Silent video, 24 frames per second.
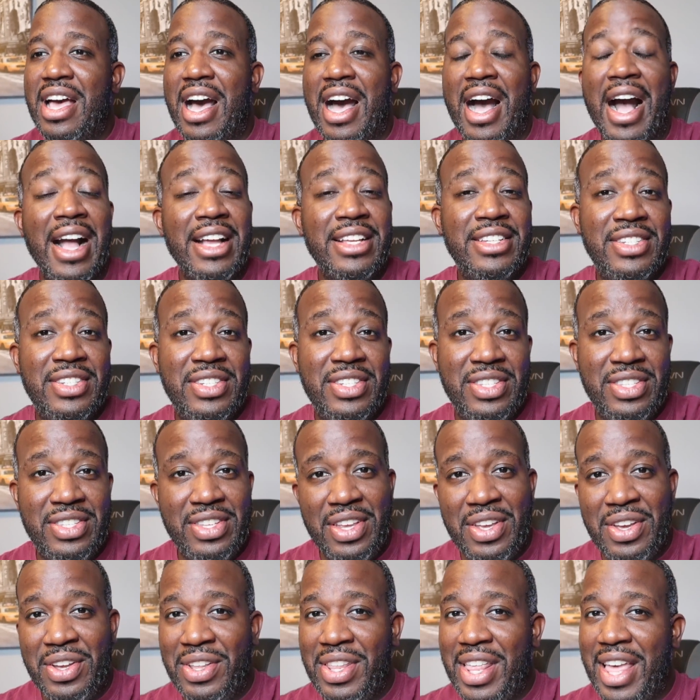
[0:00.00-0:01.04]
I
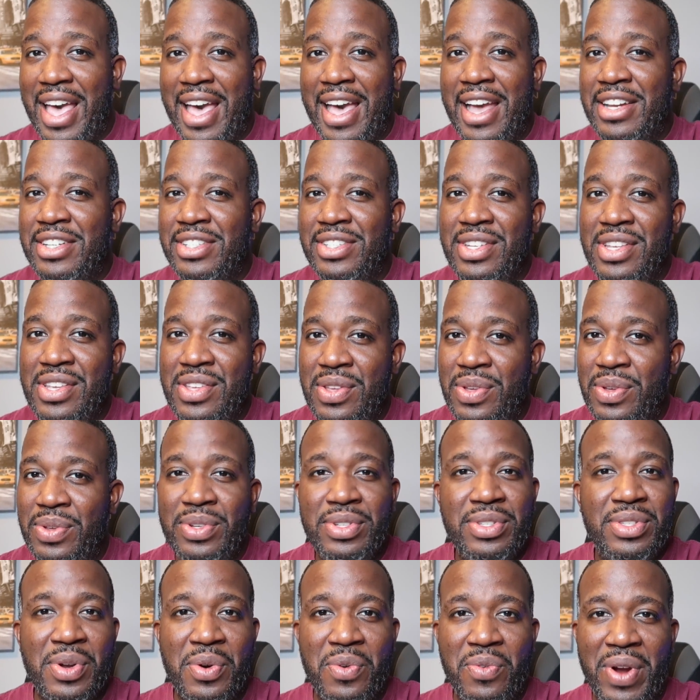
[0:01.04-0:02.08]
still actually
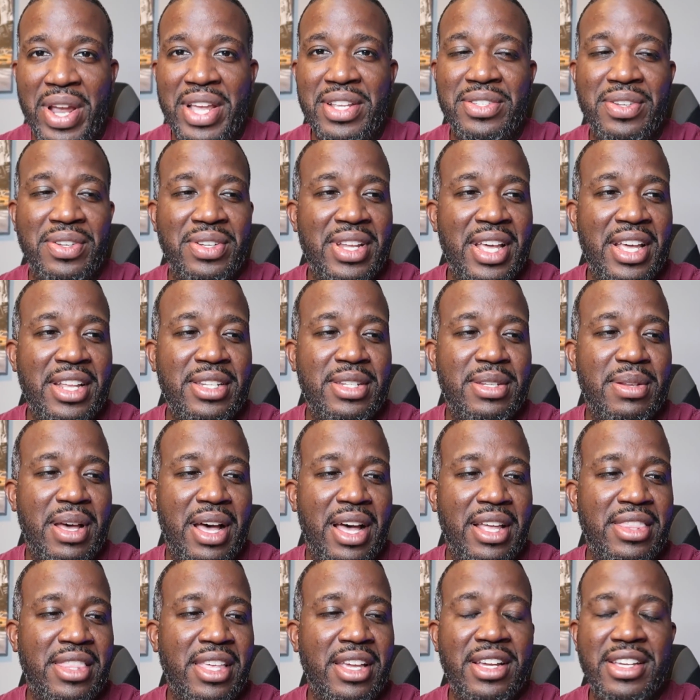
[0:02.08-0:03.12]
use the Razelnets.
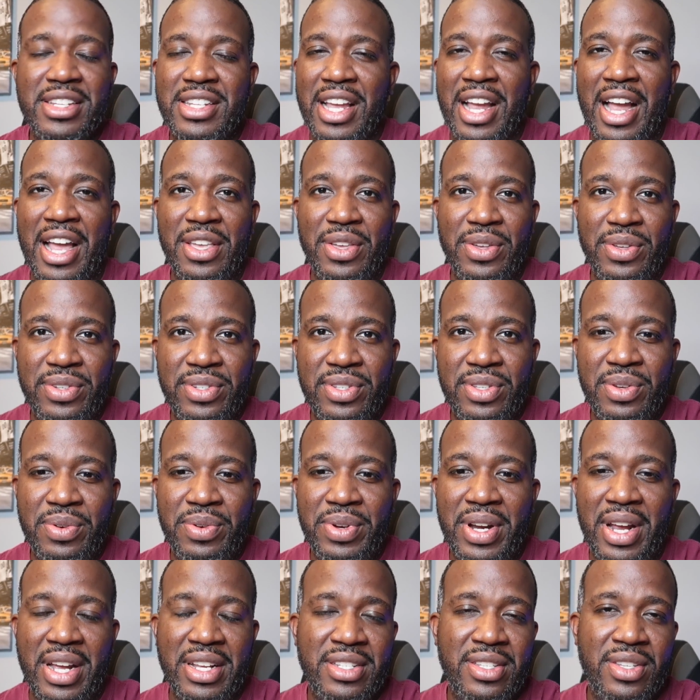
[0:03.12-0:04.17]
I think because I got used to
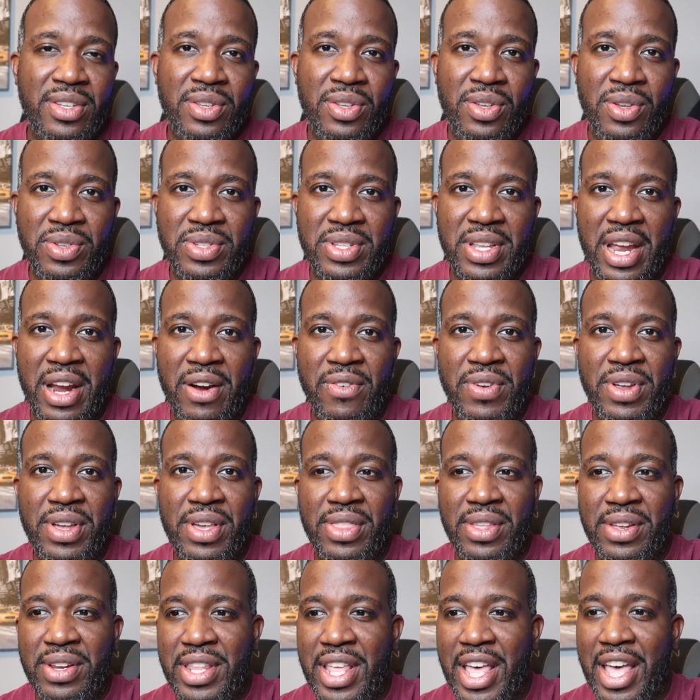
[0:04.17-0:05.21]
it, I still use it every
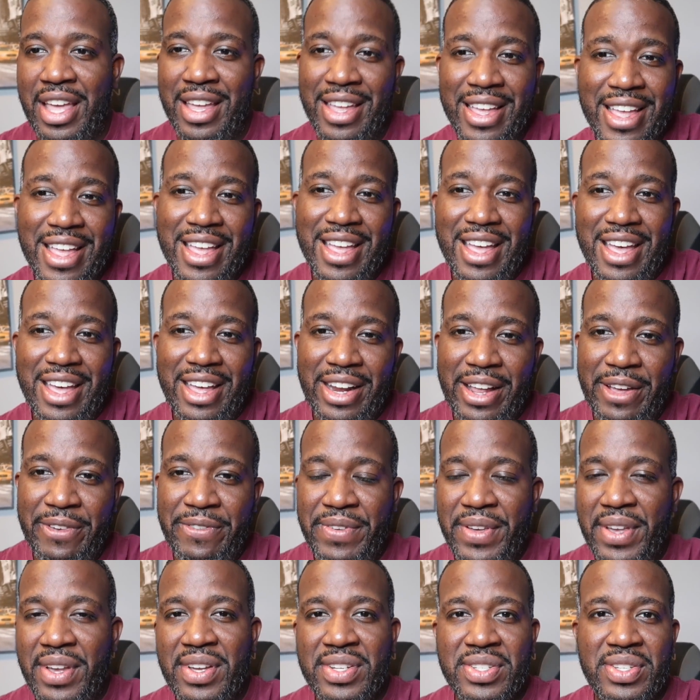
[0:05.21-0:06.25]
other day. And I
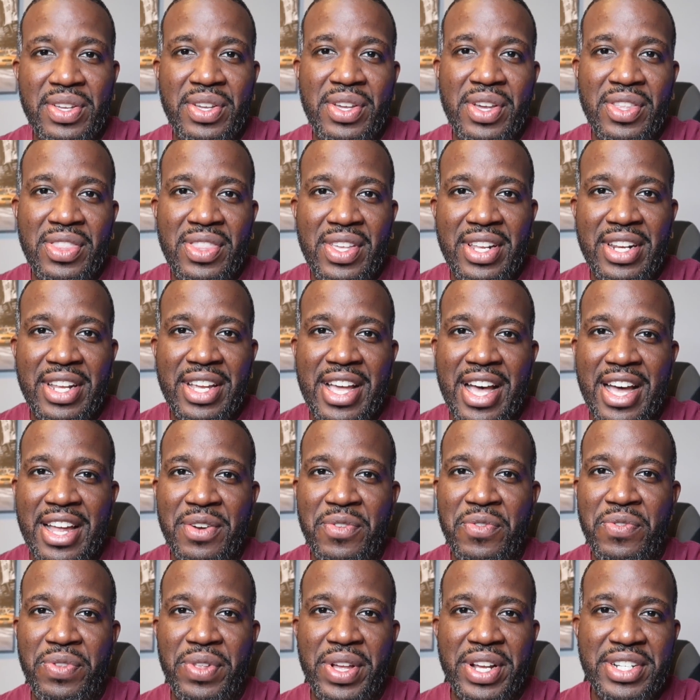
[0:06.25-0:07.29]
figure it's a good thing to kind
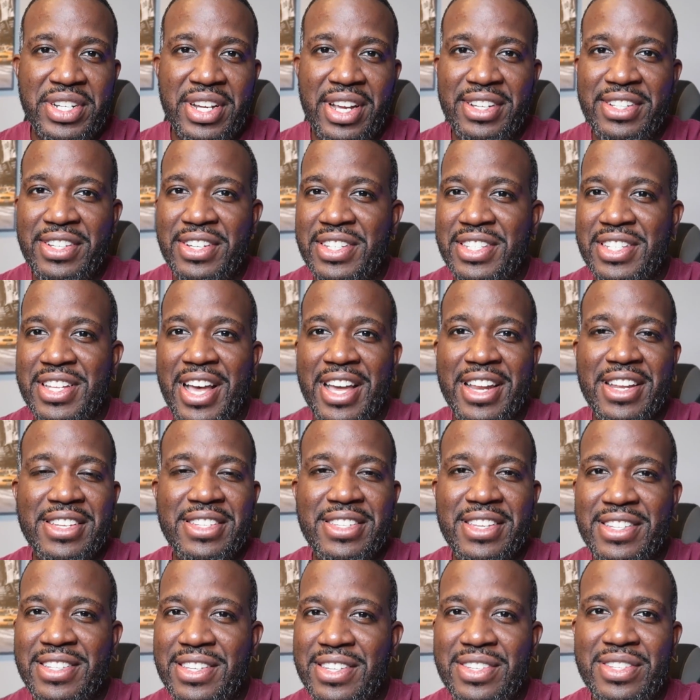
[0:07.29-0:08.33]
of flush out your
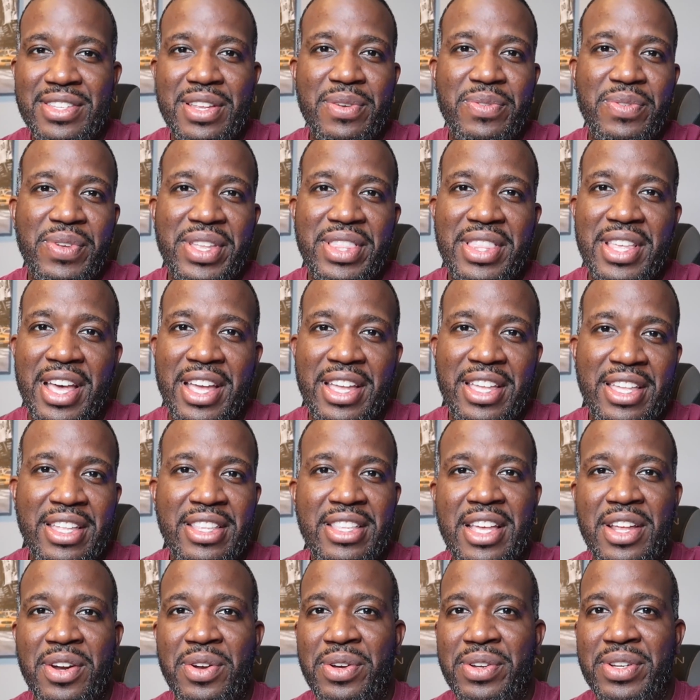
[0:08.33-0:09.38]
sinuses and stuff like that, get
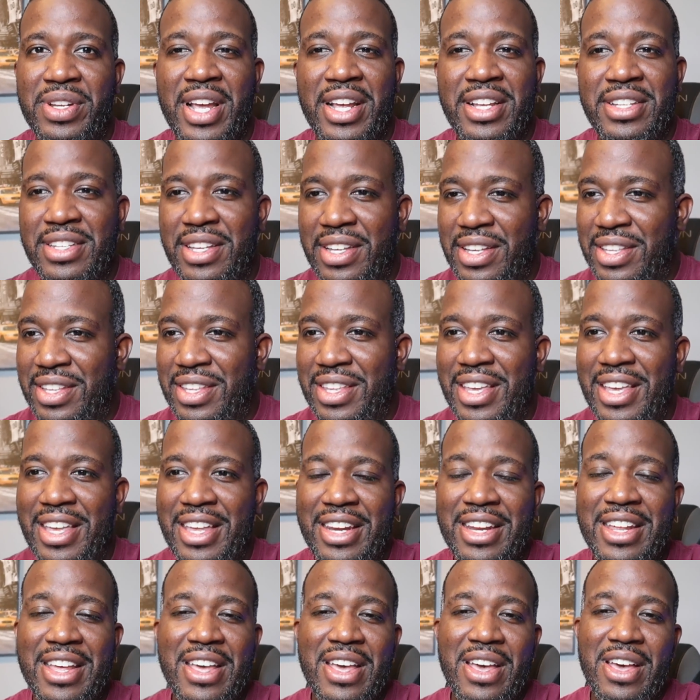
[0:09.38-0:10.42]
that all nice and
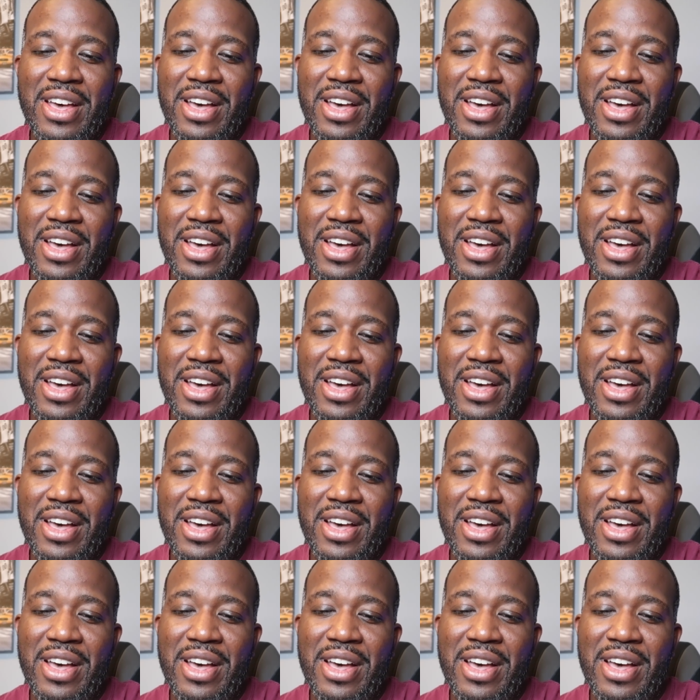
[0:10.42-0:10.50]
clean.